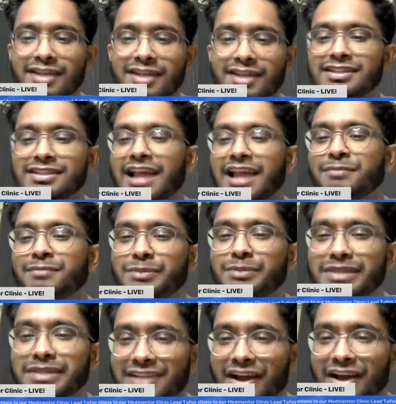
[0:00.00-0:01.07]
So it's like Blue
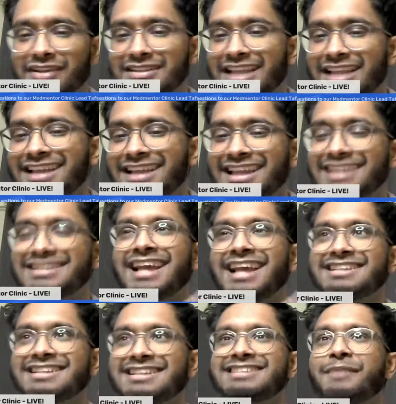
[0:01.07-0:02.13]
Peter, that's
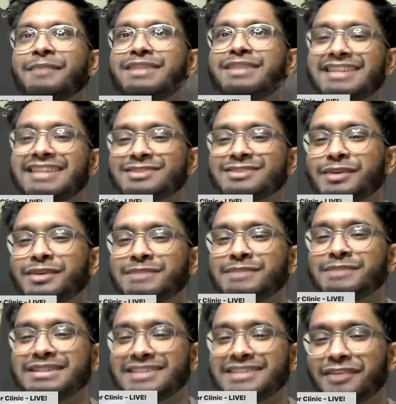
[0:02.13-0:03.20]
like, it's something that's already
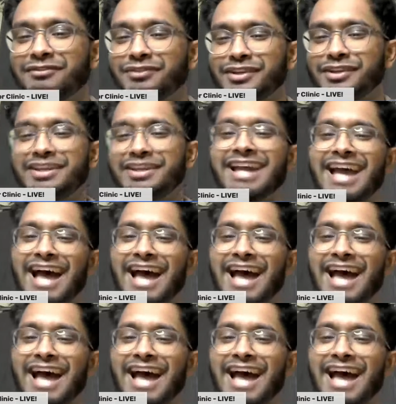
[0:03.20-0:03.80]
been done for you.